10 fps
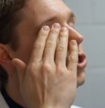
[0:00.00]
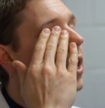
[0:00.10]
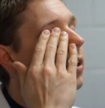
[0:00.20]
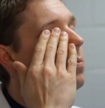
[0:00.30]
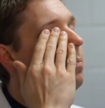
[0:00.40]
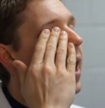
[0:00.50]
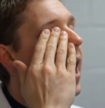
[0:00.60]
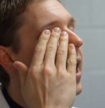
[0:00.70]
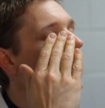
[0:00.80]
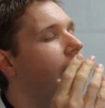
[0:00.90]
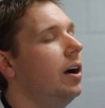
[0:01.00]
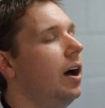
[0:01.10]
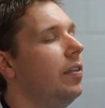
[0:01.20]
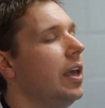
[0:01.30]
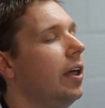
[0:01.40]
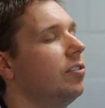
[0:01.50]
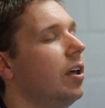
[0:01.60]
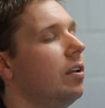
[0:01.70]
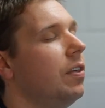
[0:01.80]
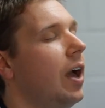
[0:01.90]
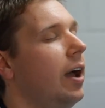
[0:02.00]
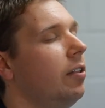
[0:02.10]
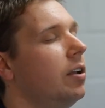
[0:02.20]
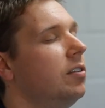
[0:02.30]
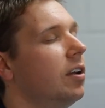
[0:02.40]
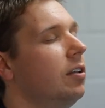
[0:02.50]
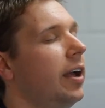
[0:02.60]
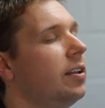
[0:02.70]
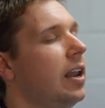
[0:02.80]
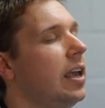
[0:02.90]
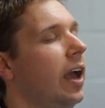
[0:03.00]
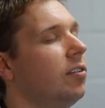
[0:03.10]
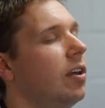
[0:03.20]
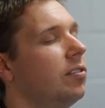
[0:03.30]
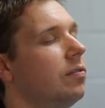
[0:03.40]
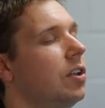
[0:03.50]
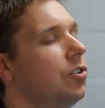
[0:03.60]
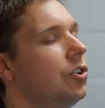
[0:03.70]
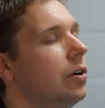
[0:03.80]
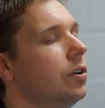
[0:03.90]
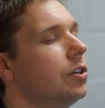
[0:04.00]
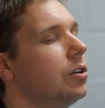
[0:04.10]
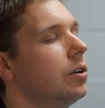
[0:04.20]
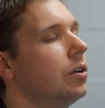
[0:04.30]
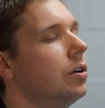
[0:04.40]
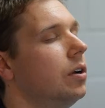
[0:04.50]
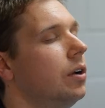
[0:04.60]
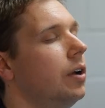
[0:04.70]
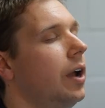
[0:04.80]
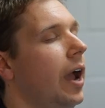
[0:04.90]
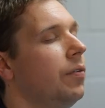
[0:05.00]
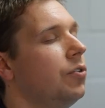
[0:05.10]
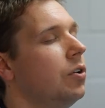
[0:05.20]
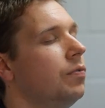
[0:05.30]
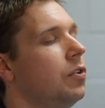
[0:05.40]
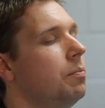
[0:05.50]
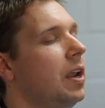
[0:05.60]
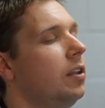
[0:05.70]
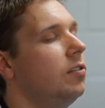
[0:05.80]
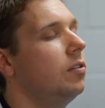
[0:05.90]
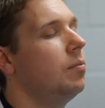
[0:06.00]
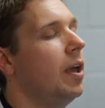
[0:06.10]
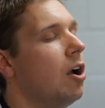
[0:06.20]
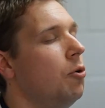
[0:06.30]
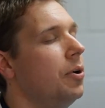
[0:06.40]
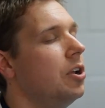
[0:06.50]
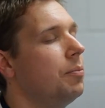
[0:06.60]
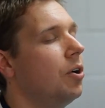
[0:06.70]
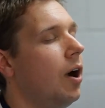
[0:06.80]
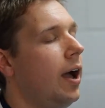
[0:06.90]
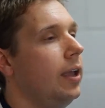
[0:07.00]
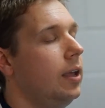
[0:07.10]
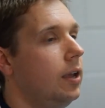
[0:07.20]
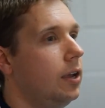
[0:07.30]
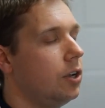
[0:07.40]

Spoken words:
and gently pat on the outside of the eyelid to collect any excess of discharge. After a few minutes, you may open up your eye.